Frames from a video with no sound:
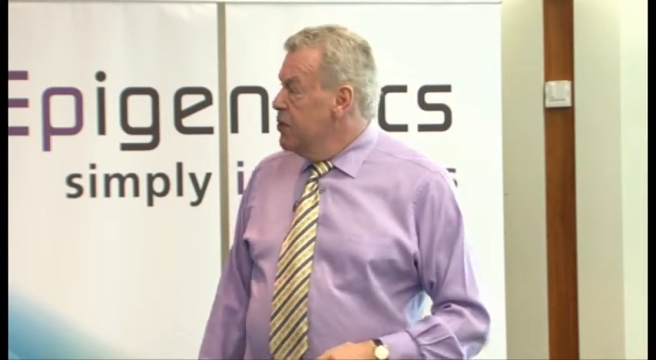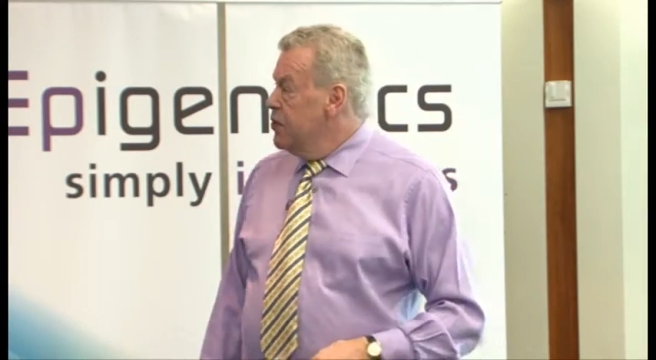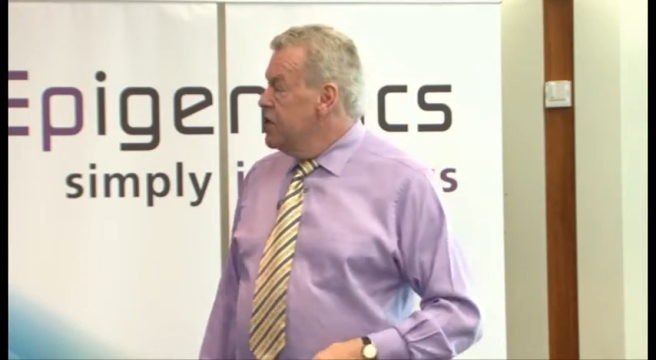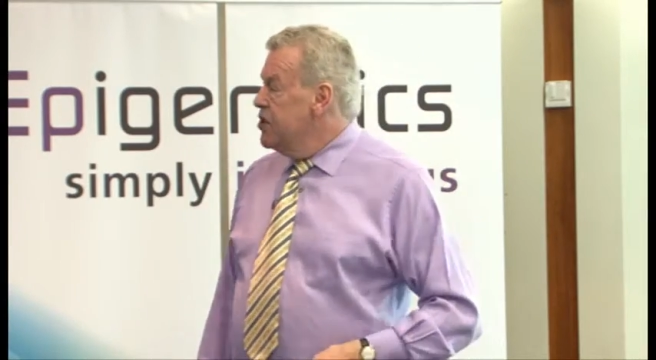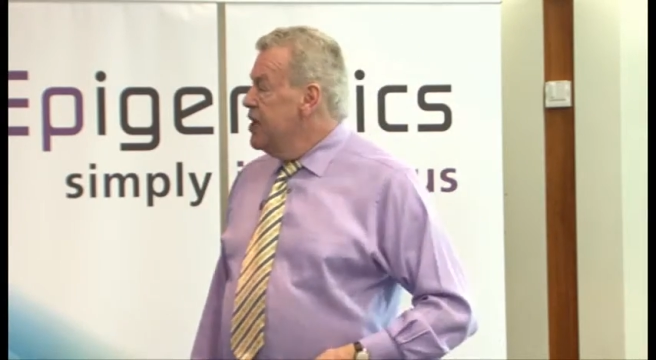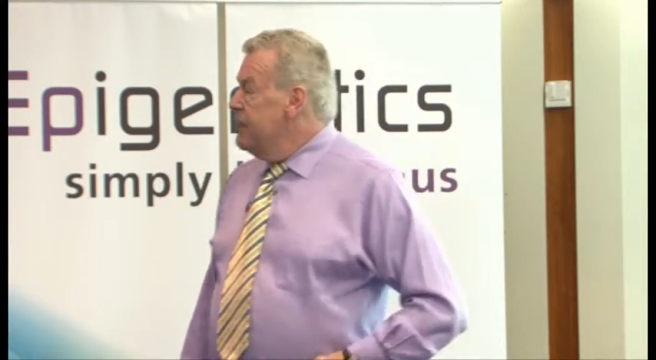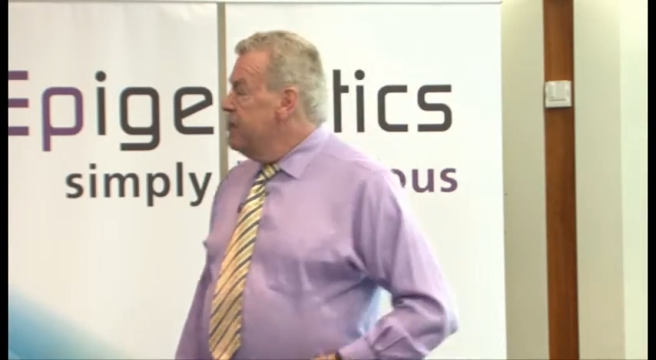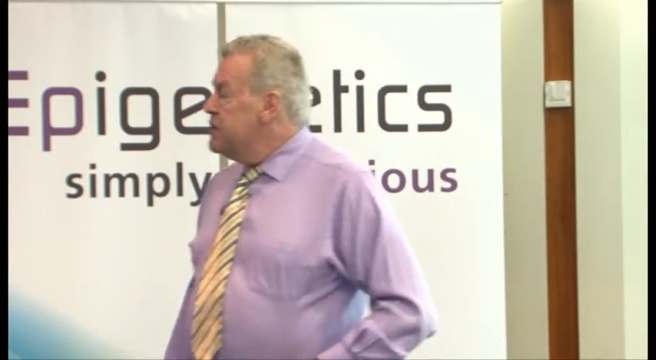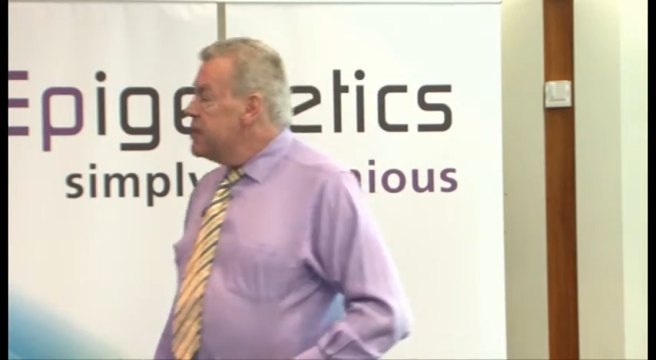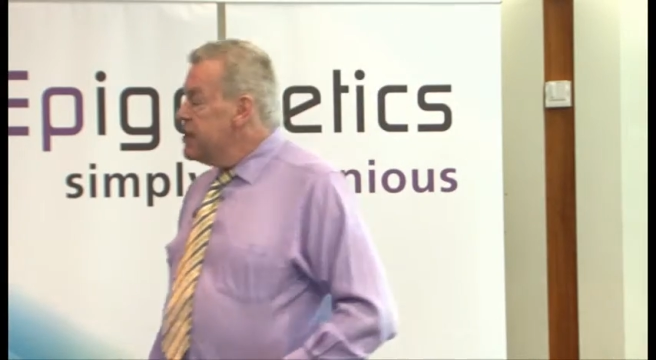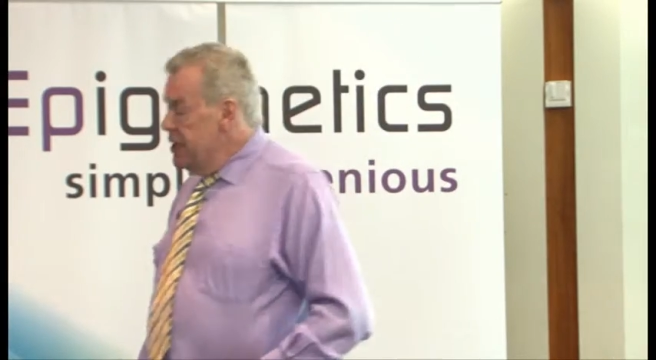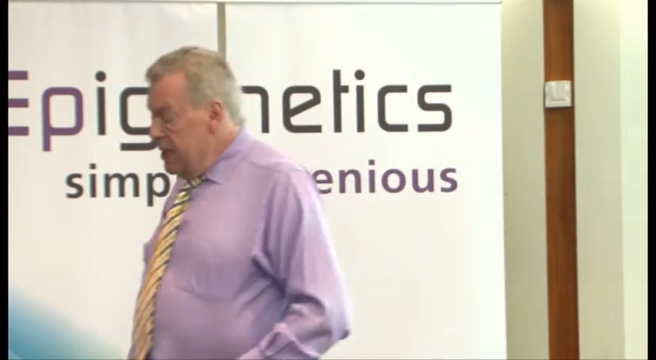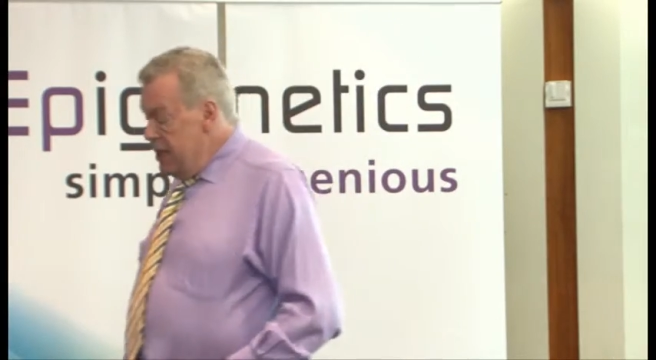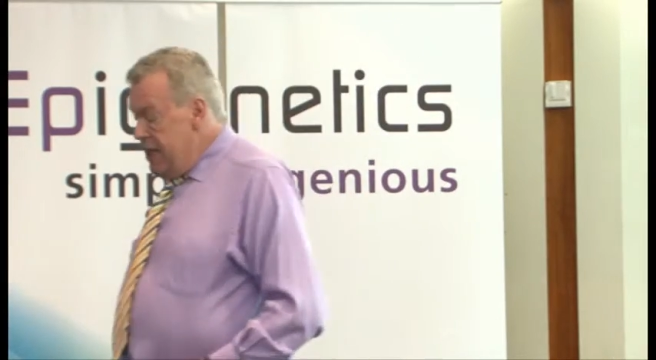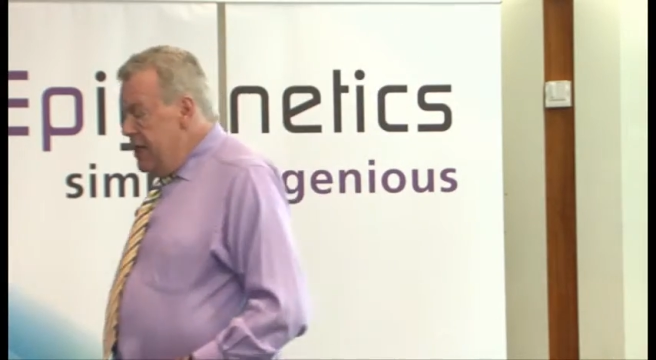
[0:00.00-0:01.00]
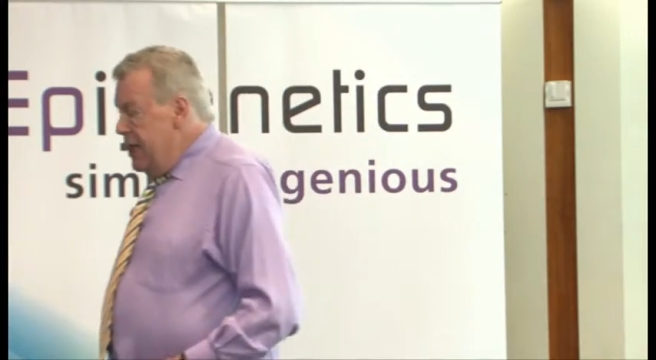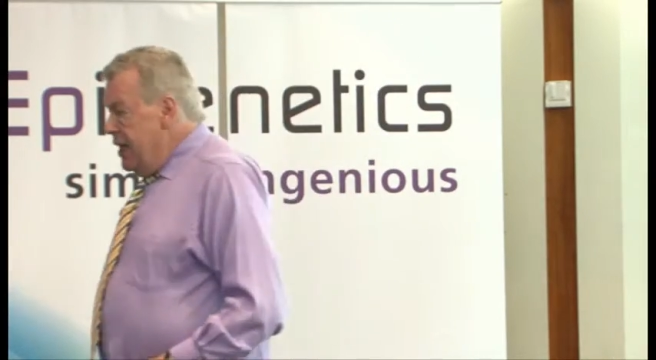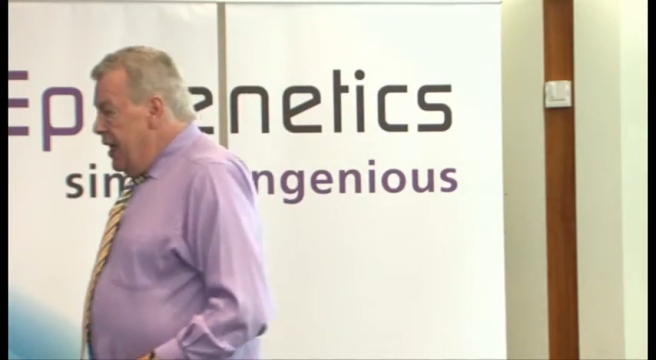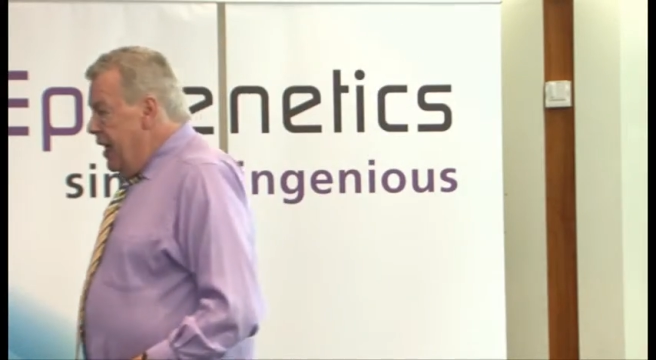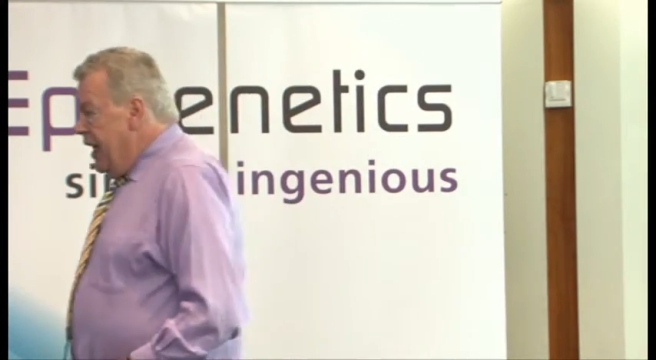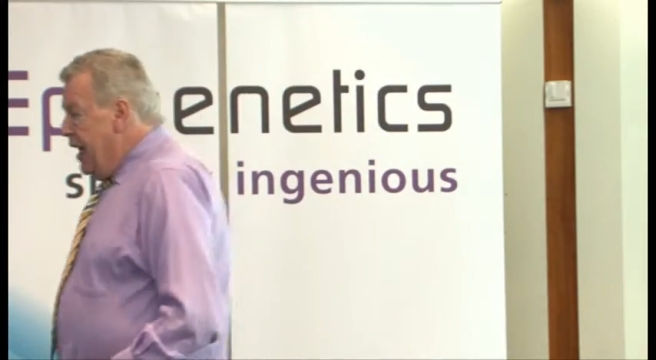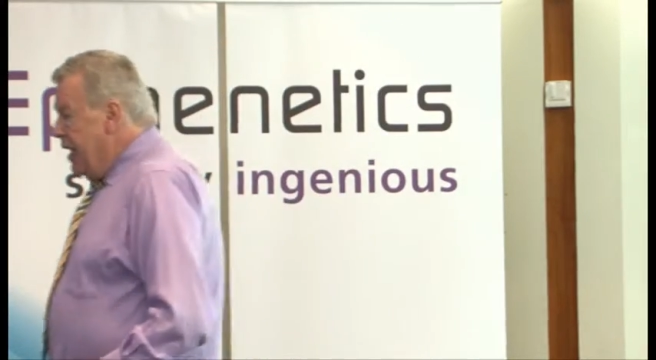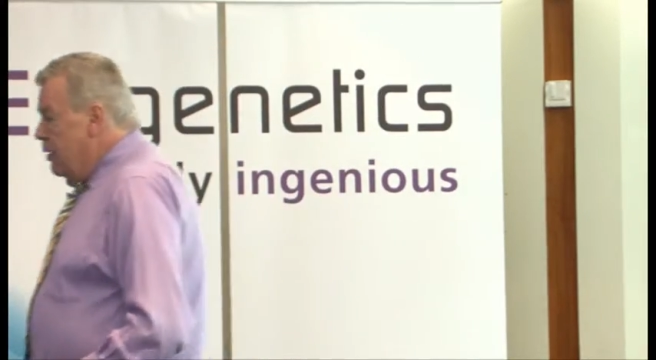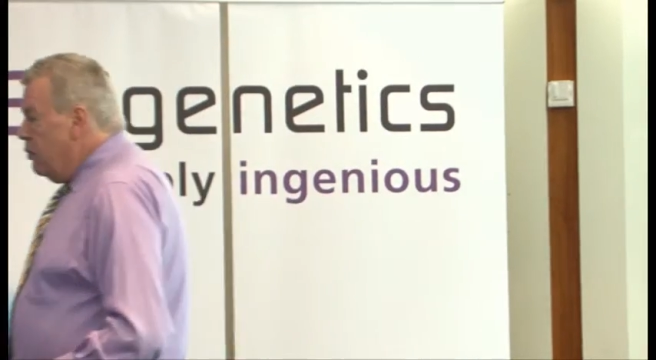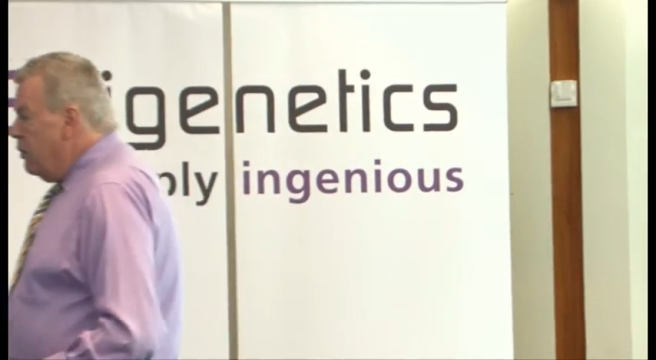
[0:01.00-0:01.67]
or SNPs. And